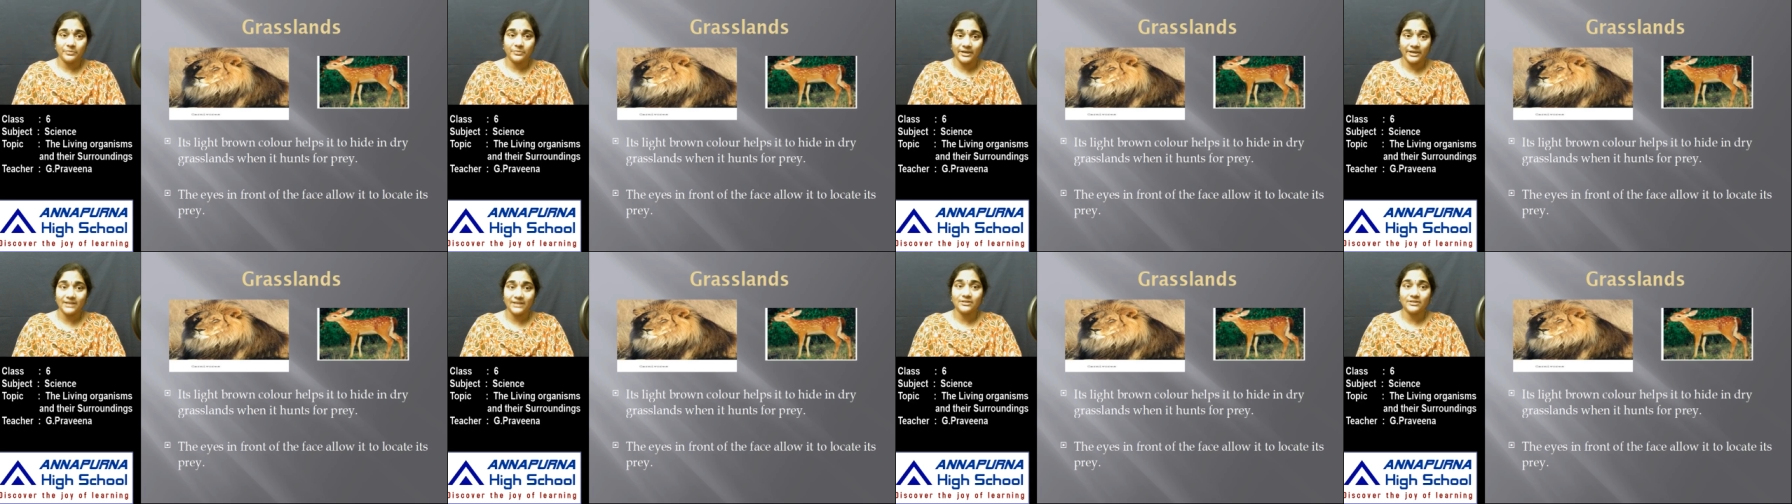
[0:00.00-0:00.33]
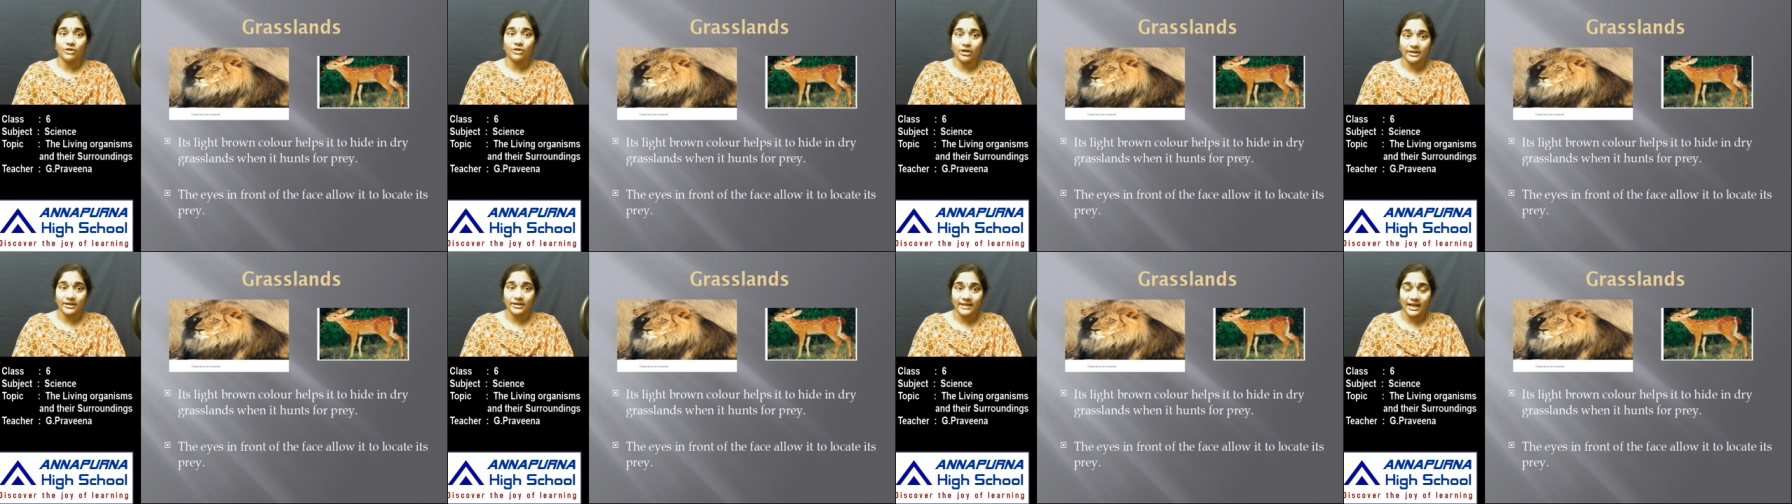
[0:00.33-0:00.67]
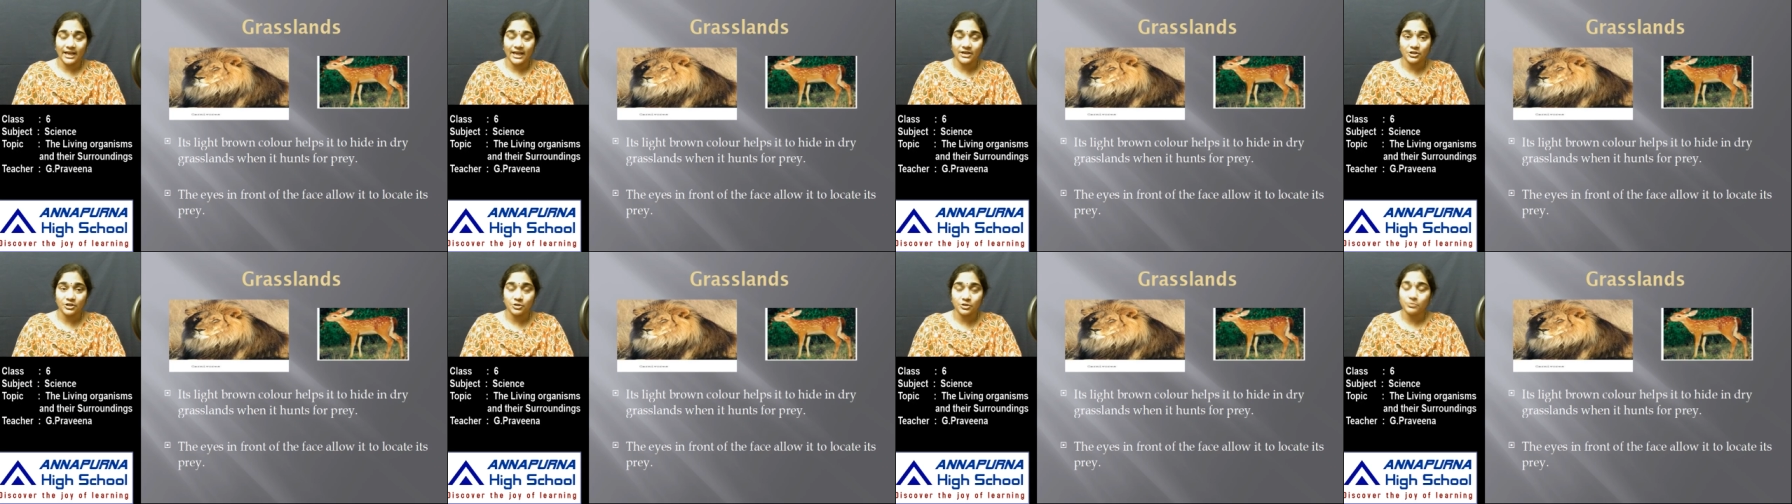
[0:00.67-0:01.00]
make the
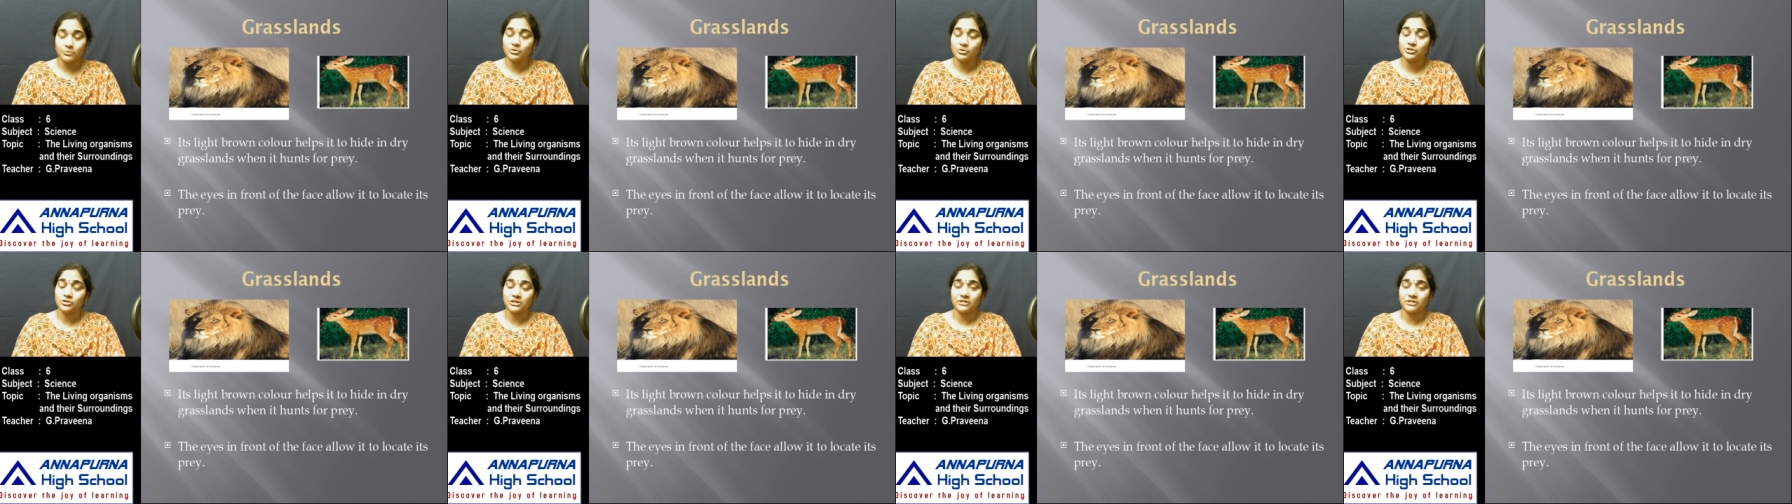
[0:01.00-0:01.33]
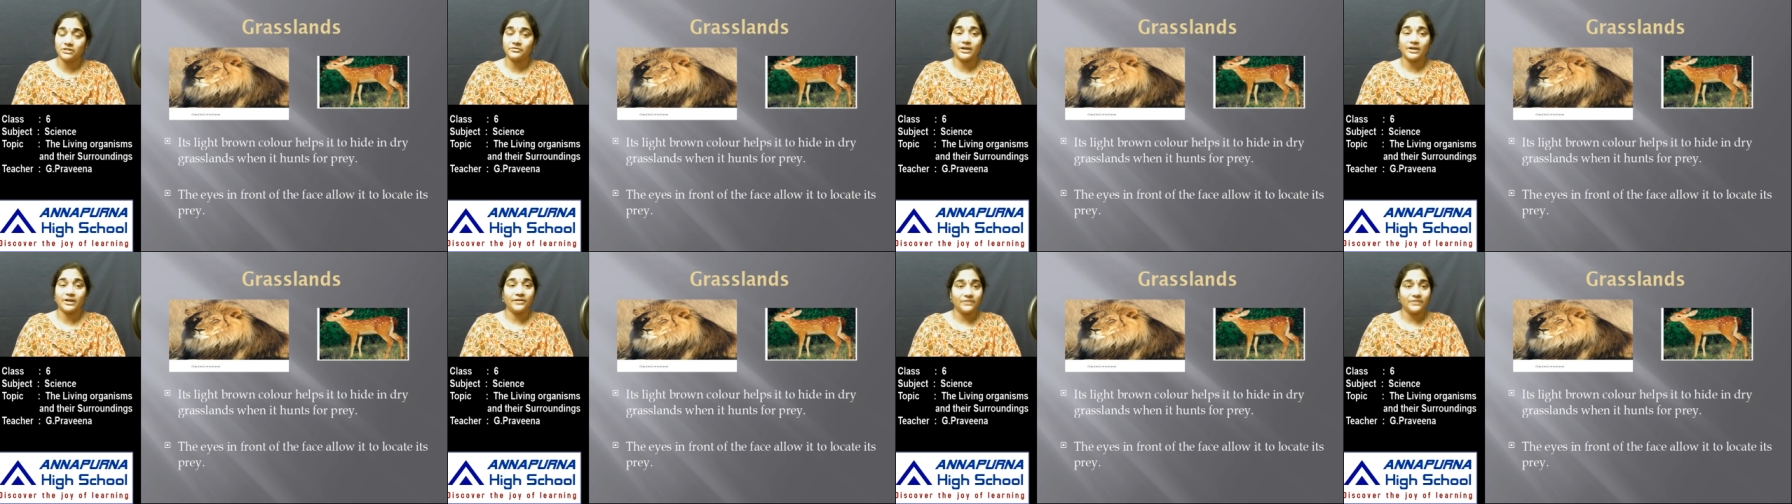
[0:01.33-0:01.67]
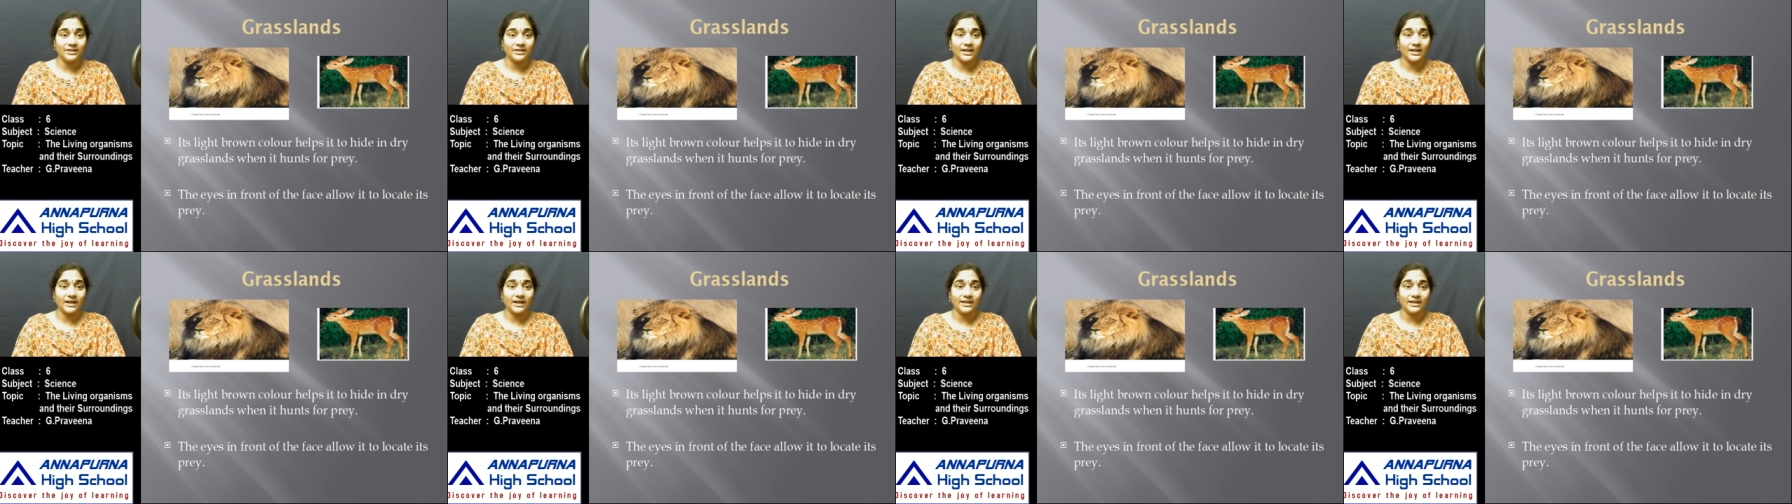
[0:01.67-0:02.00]
organism to survive
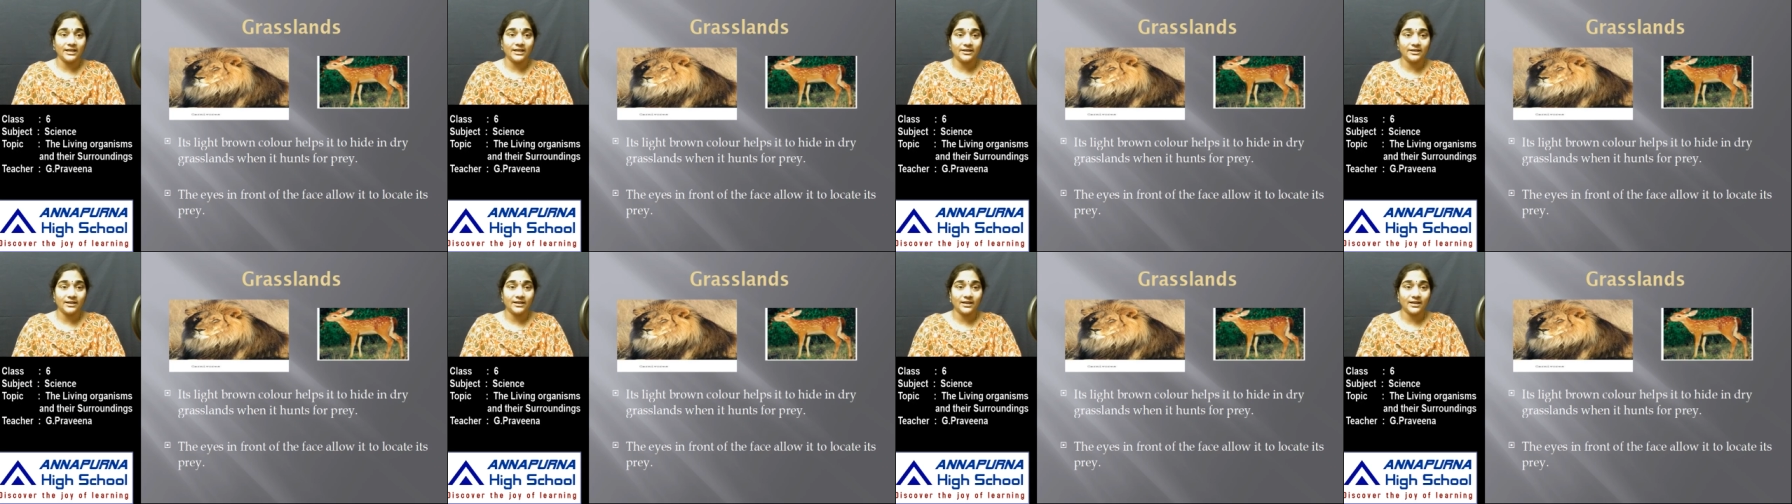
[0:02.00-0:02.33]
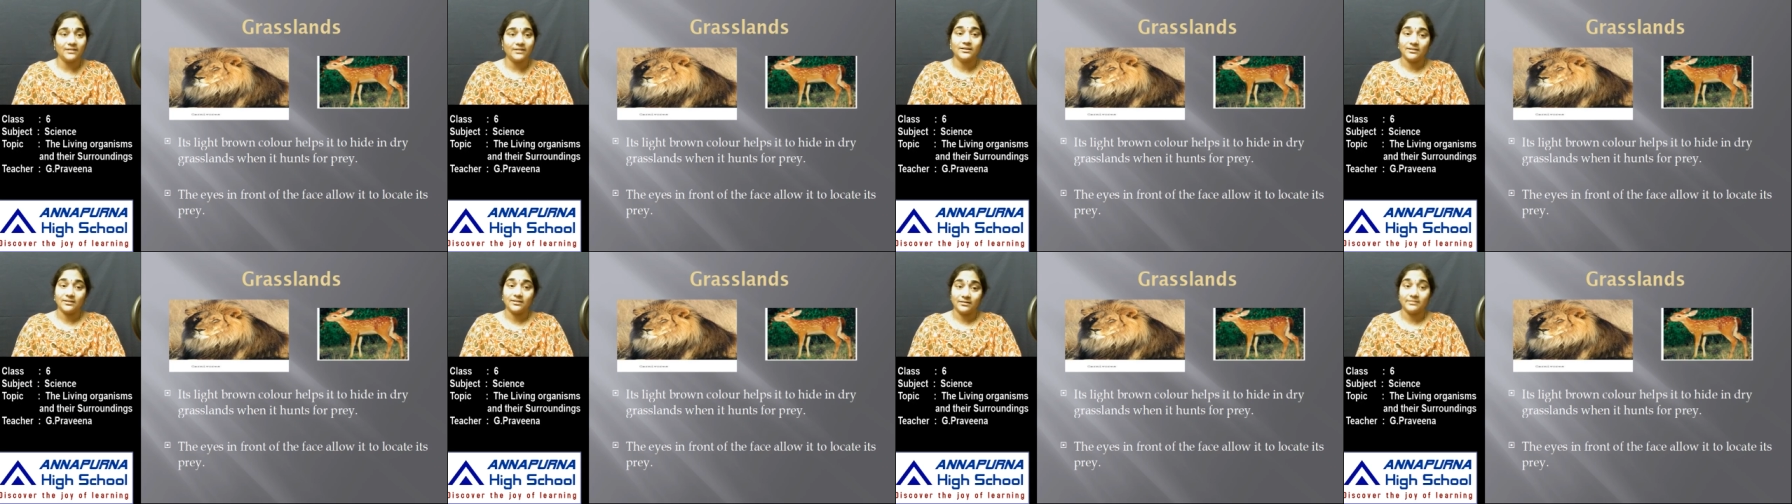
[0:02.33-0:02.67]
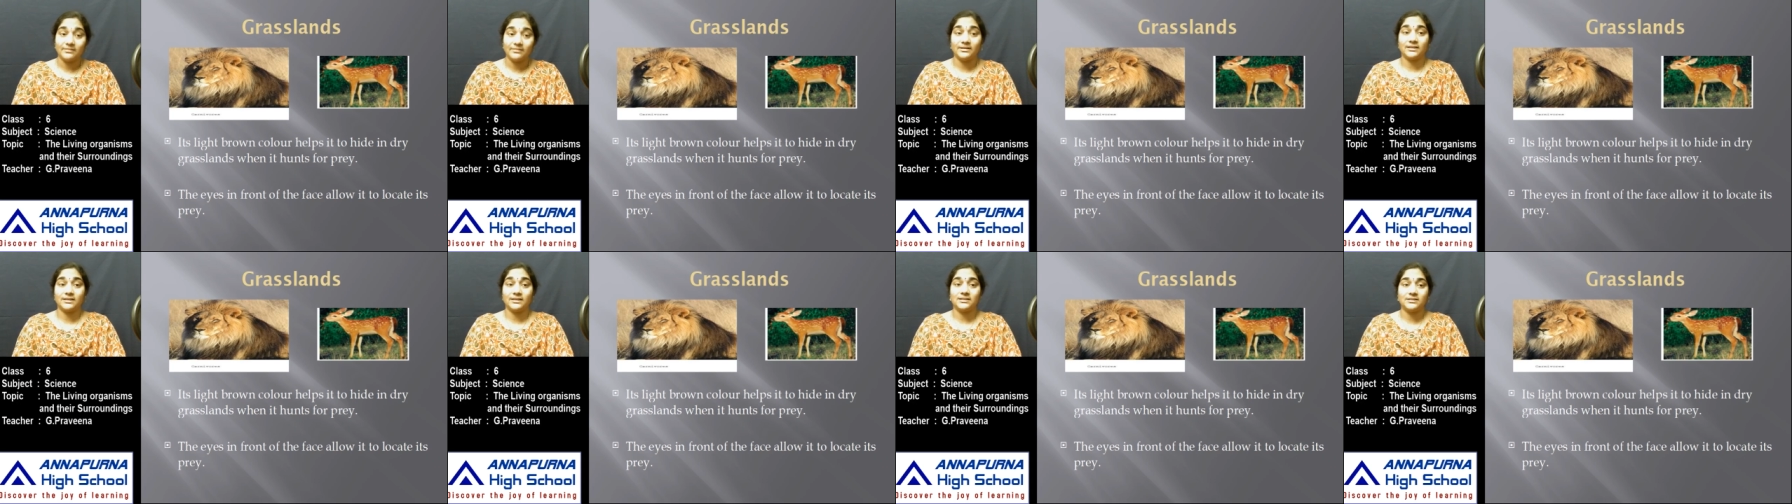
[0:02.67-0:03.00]
in that area?
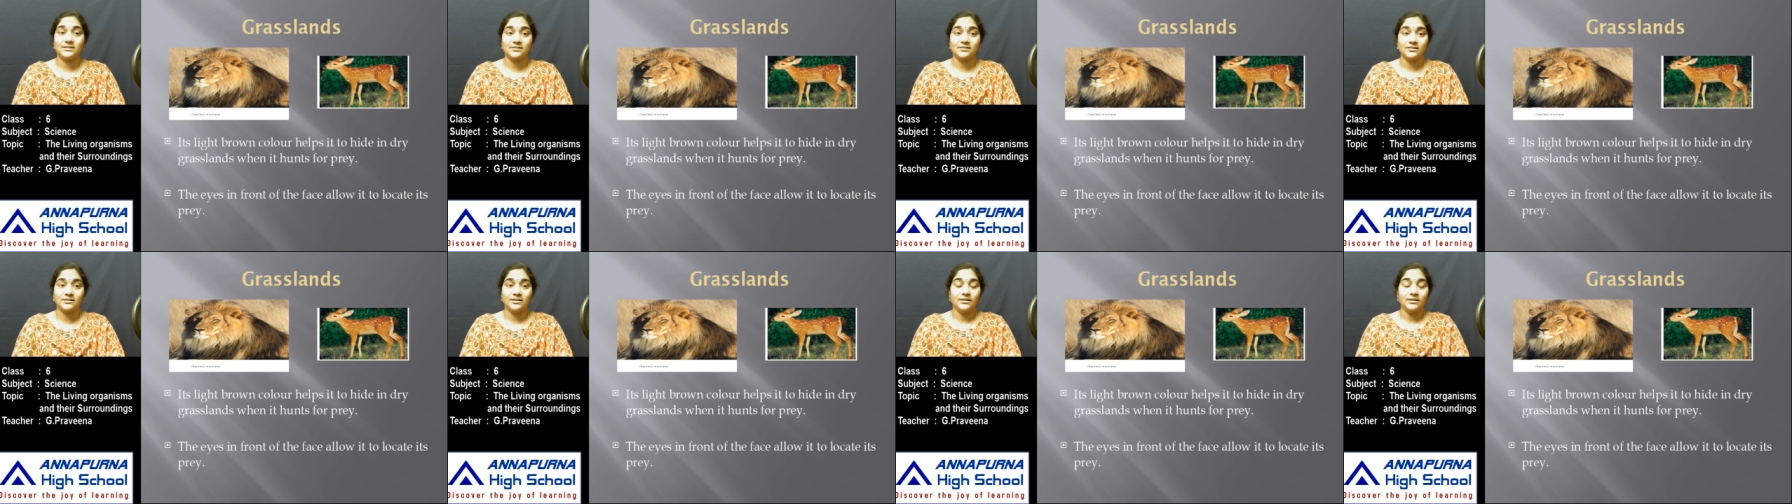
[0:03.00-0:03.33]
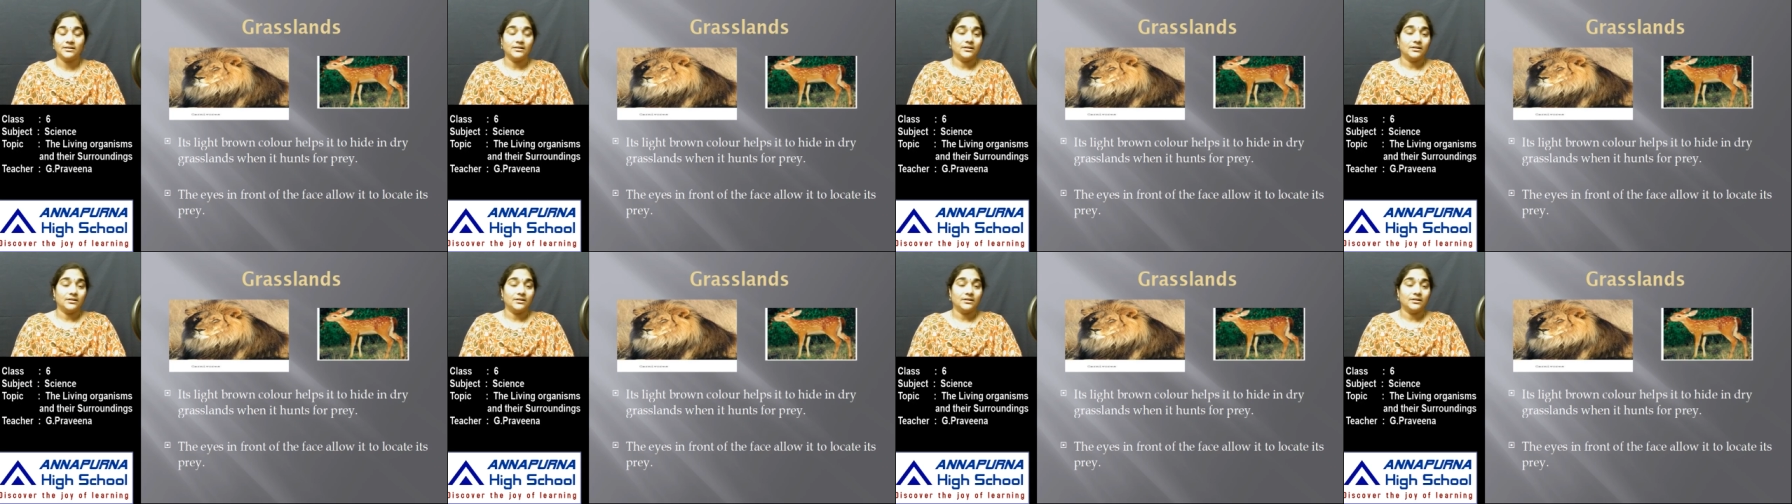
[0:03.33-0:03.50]
Yes.